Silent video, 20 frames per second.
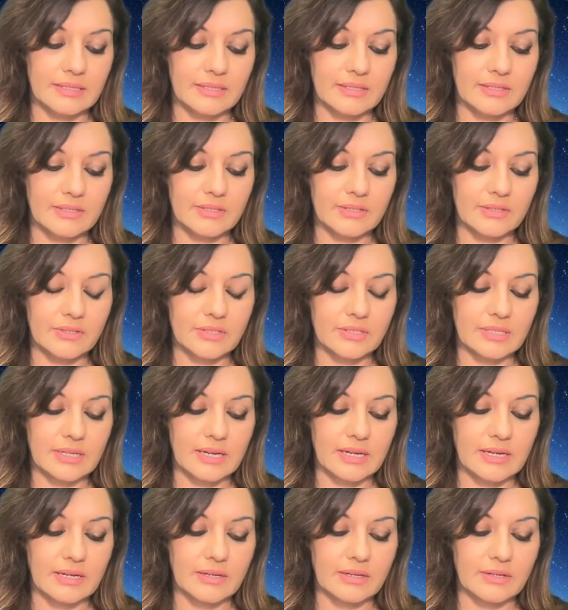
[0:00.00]
So
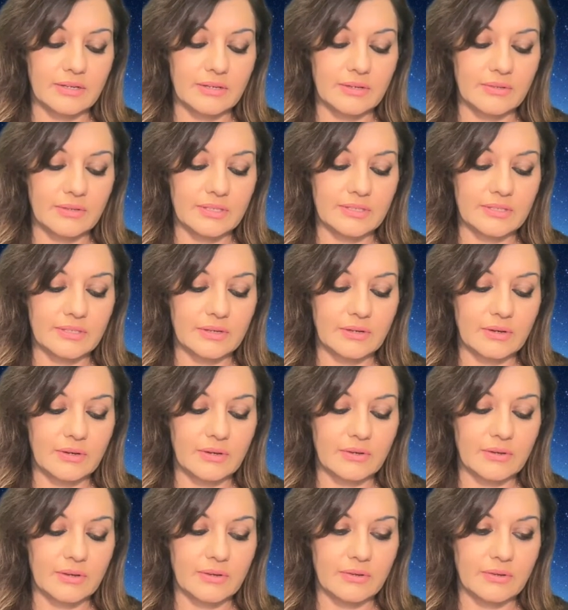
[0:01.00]
today, there's a
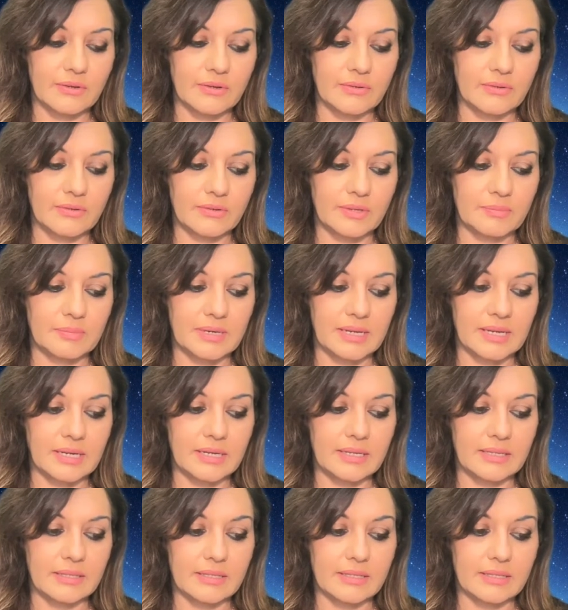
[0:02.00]
lot going on the planet,